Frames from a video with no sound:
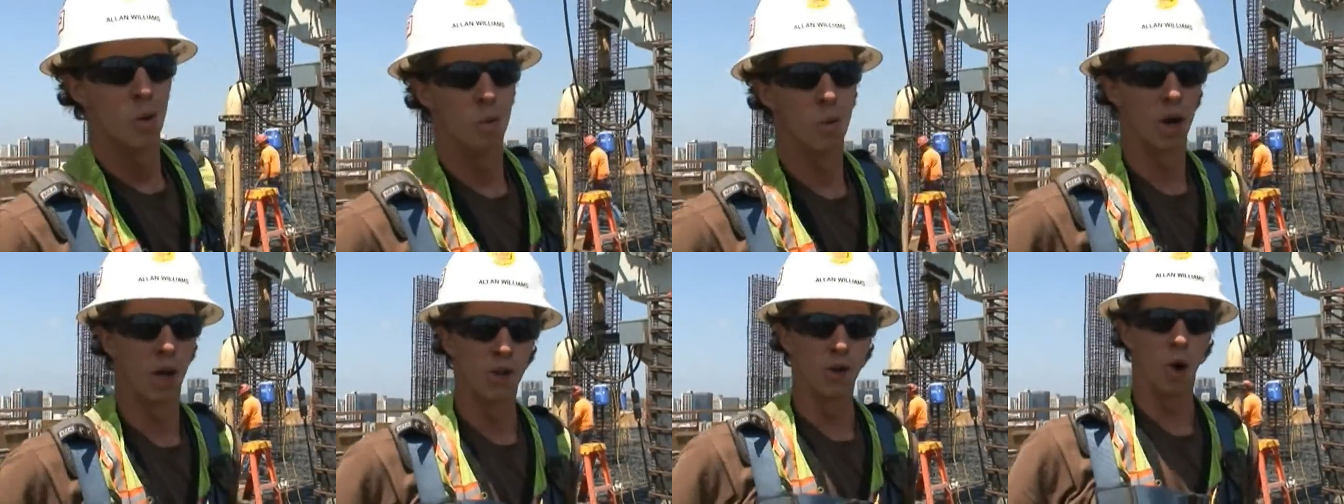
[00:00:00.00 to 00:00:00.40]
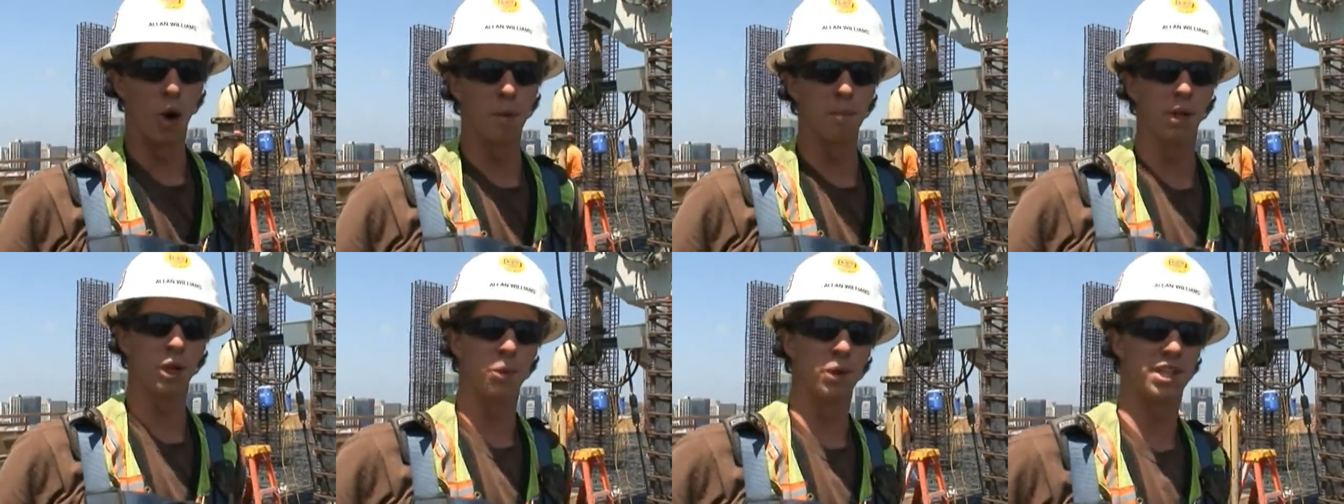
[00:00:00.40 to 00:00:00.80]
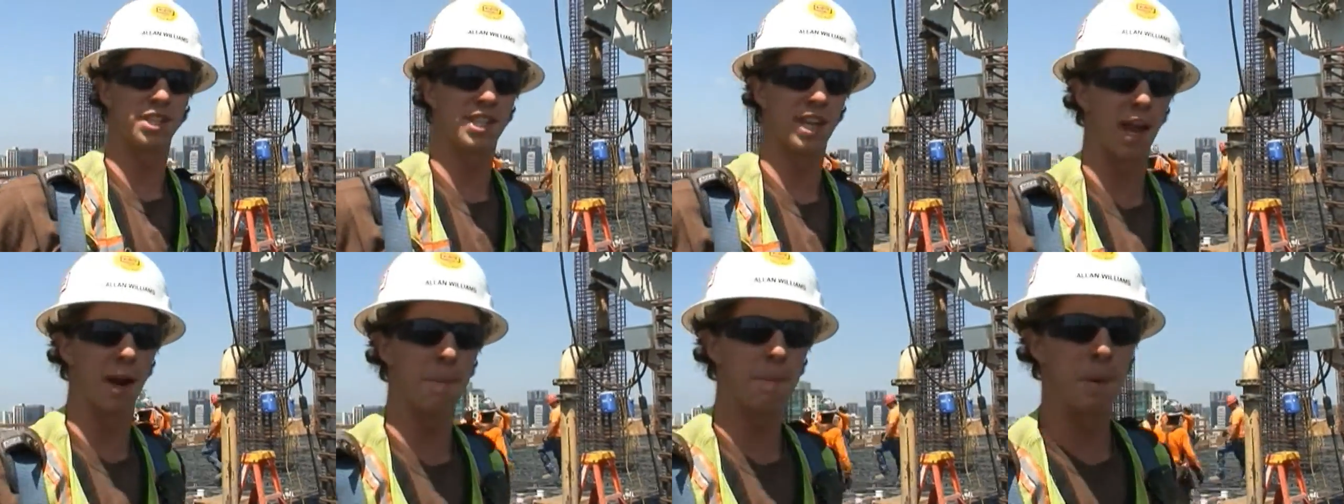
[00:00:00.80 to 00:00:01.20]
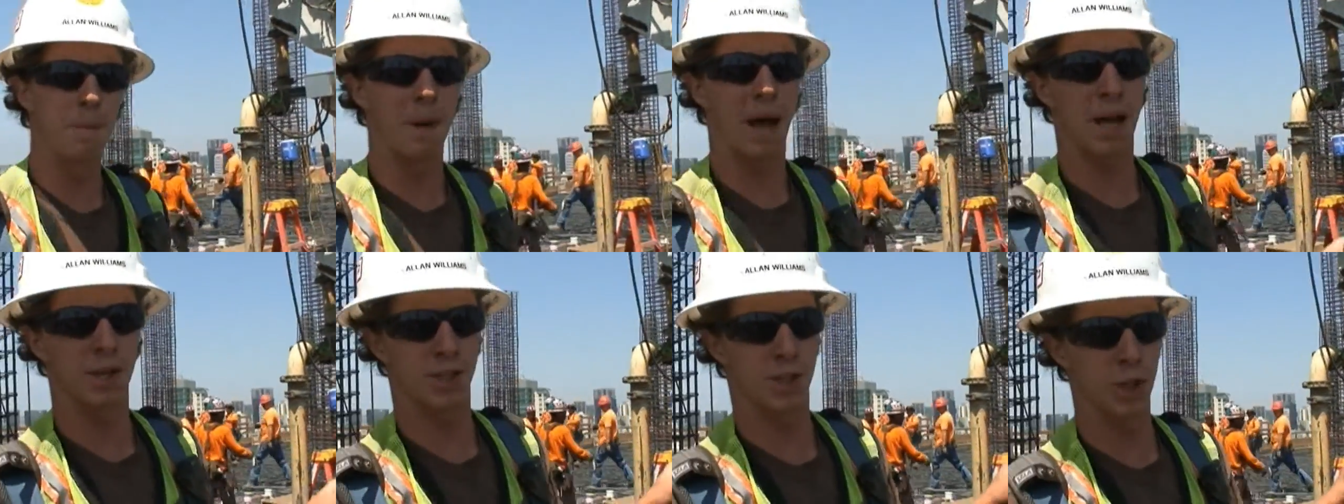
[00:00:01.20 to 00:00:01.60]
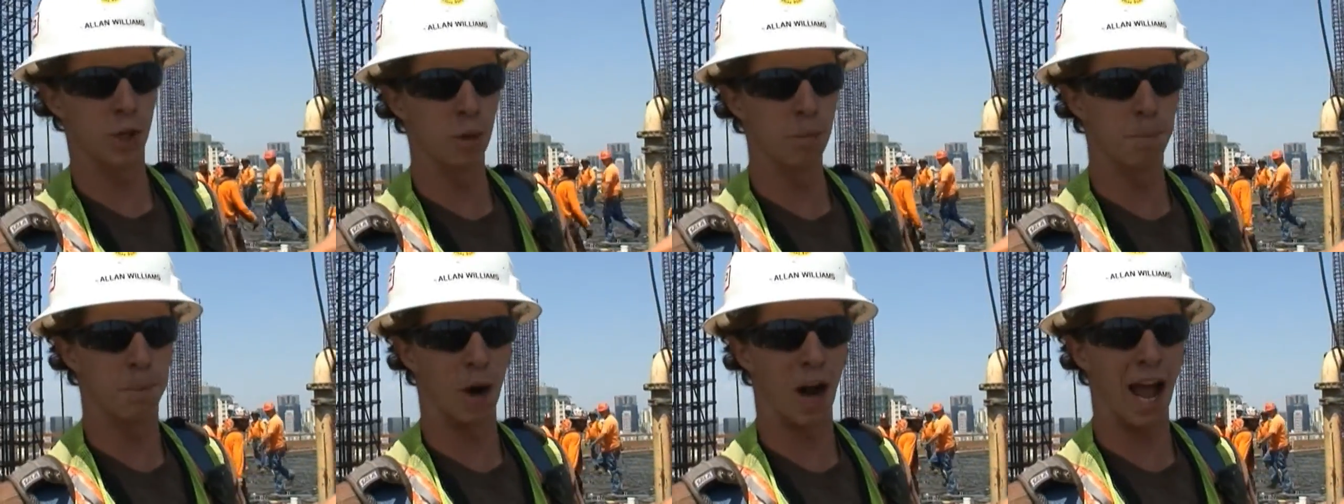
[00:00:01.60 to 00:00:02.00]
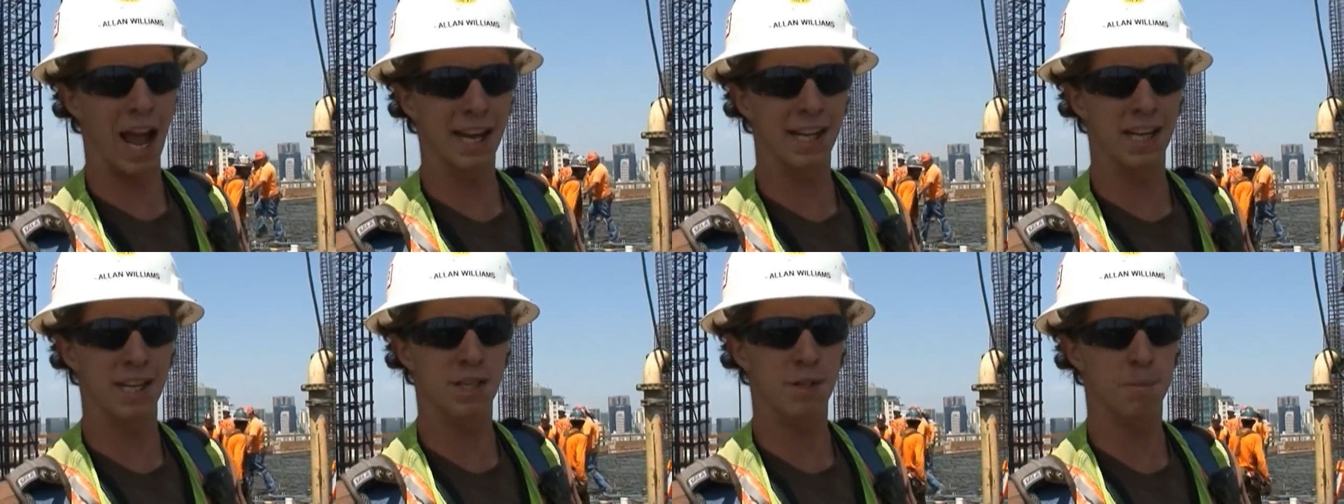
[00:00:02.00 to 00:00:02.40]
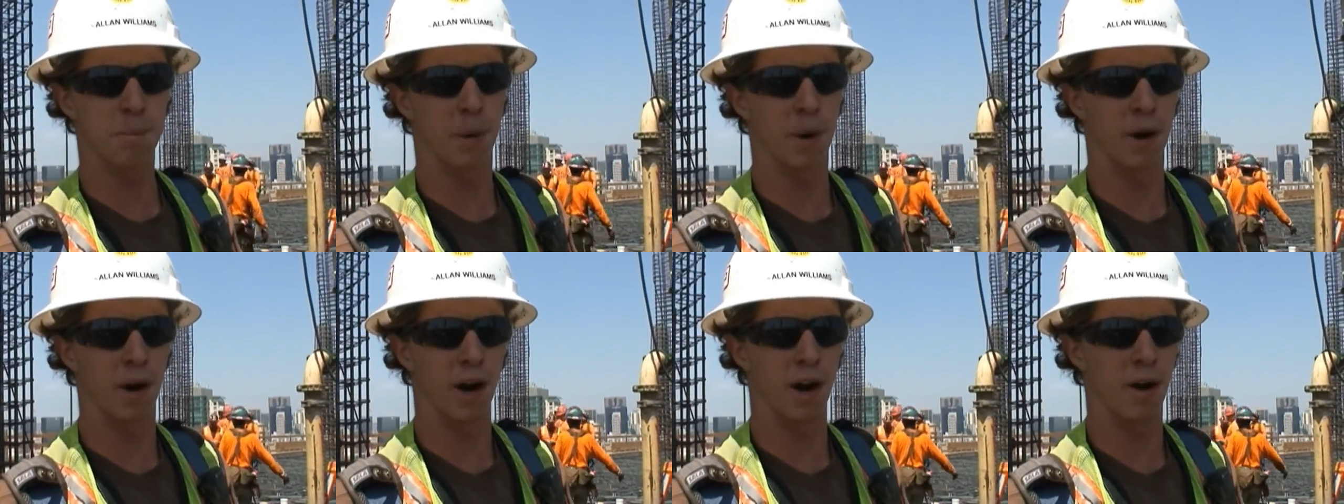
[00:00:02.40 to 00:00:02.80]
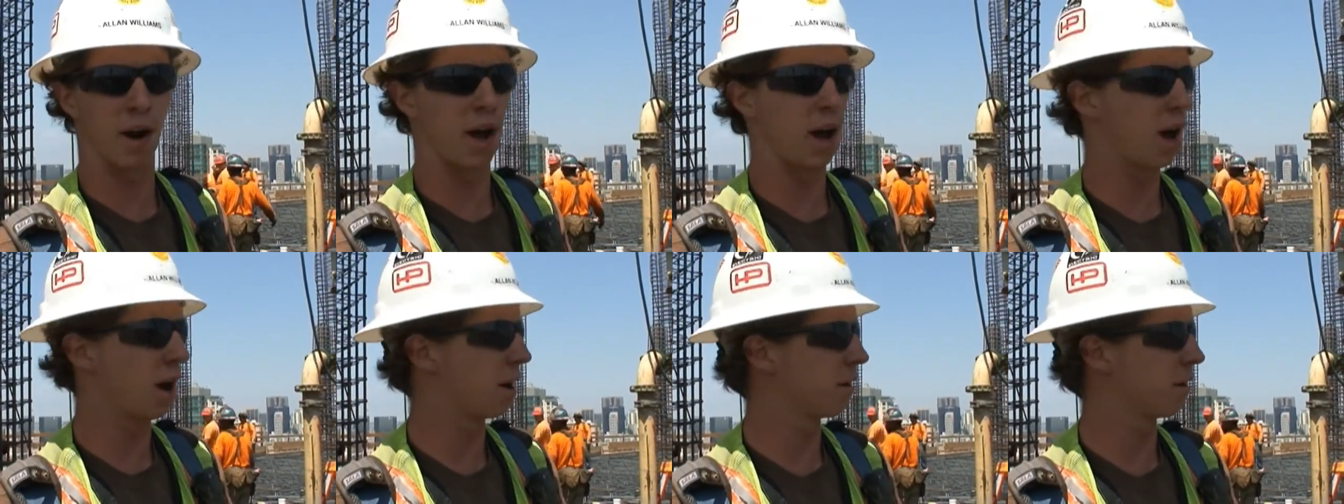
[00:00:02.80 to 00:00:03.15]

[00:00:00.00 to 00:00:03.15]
Well, normally we set up about 2 brackets per